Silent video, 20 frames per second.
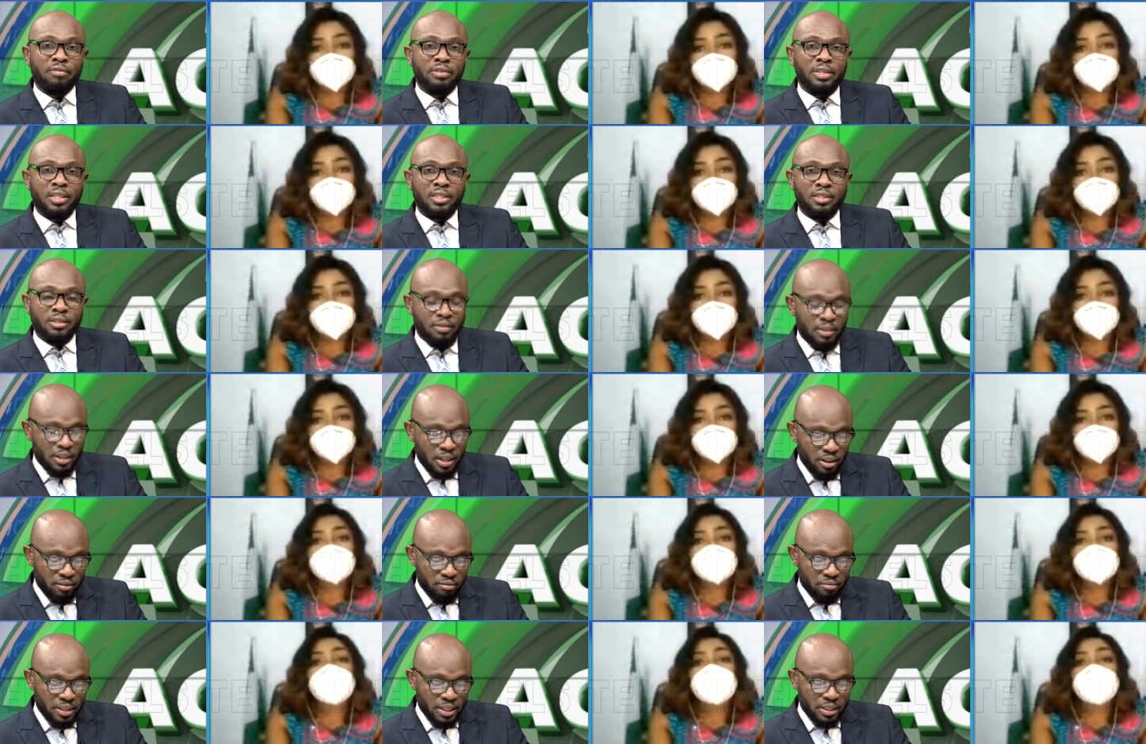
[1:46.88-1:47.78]
Speaker 1: the confidence of
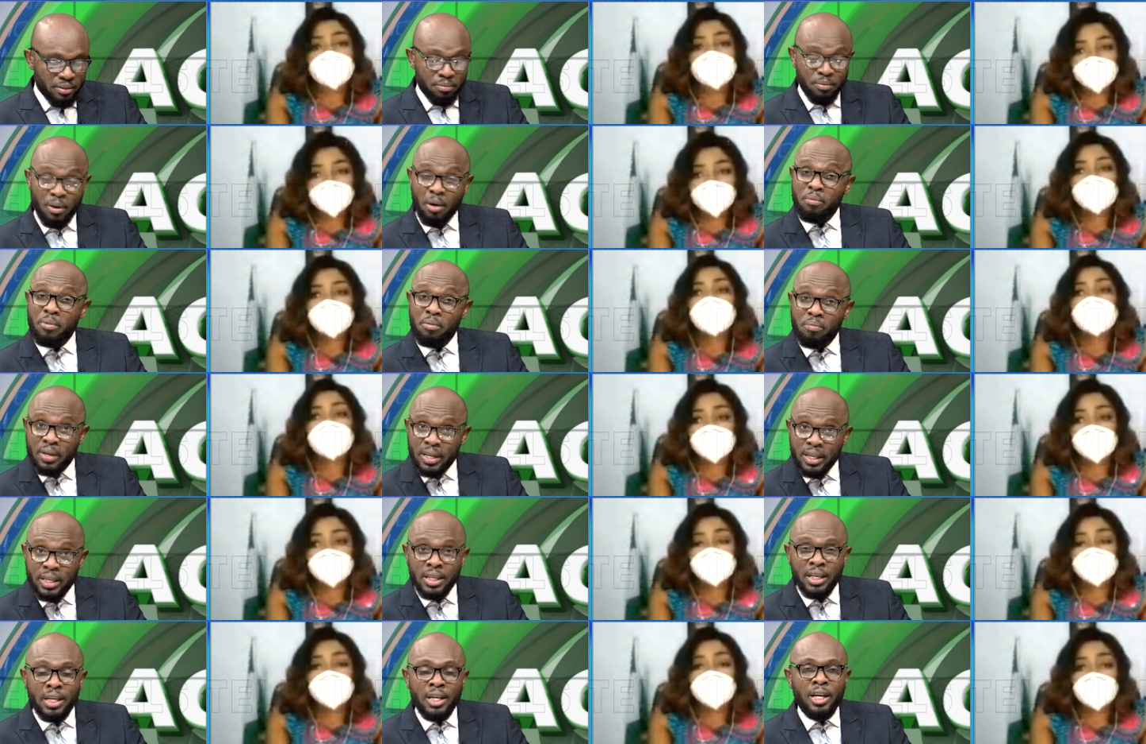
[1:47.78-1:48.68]
the government,
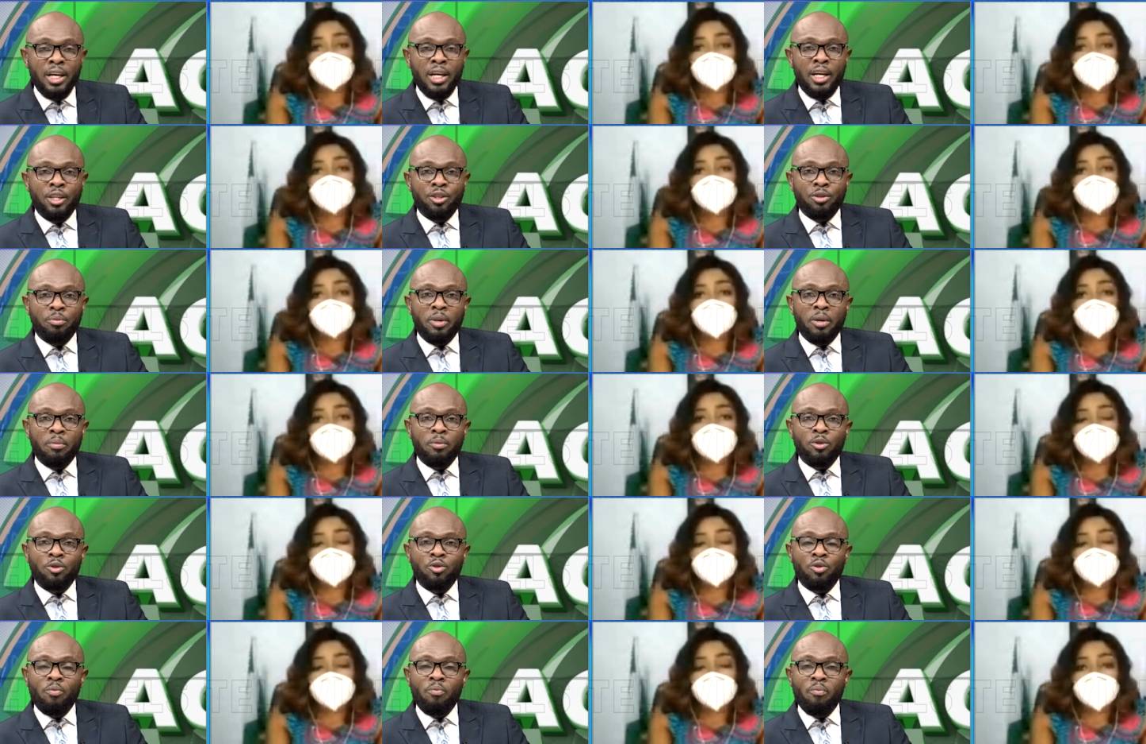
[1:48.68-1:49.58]
probably, to be
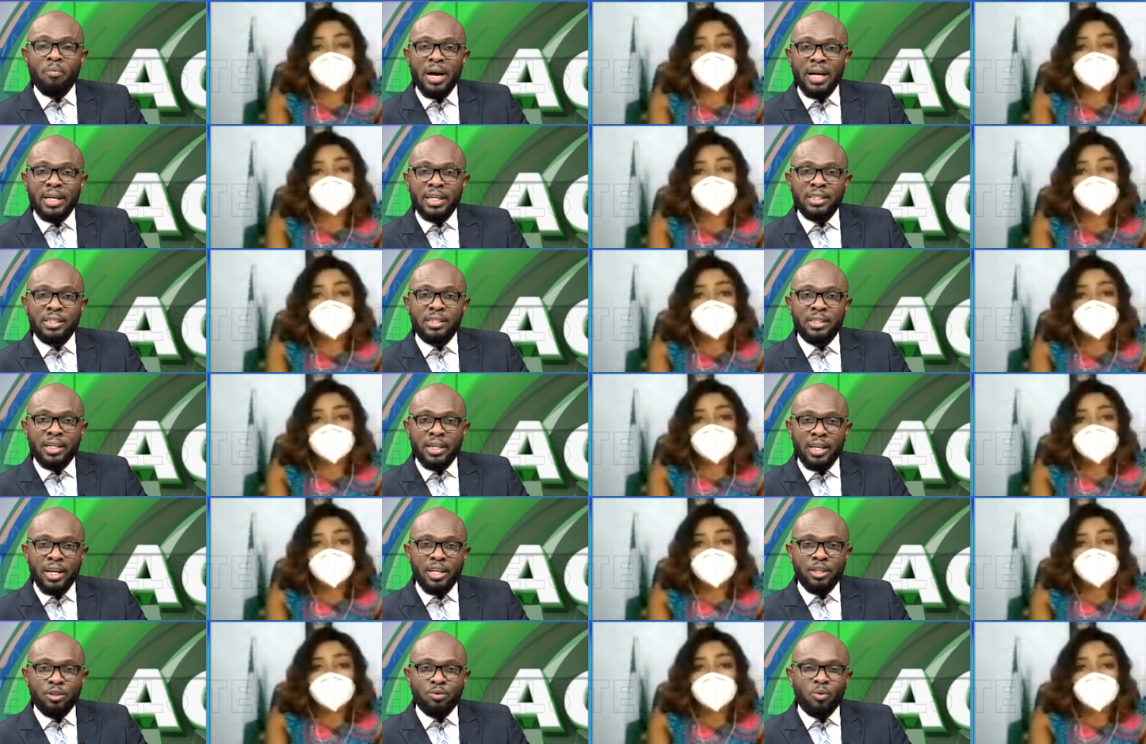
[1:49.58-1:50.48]
able to manage
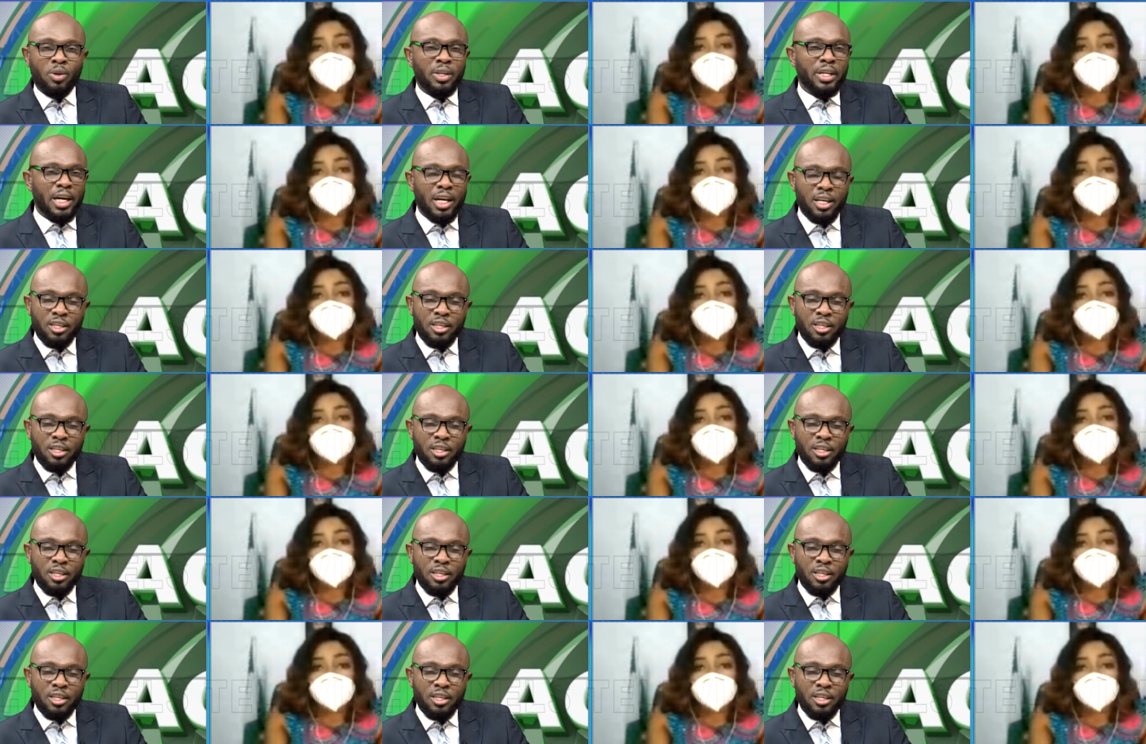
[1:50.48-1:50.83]
the case.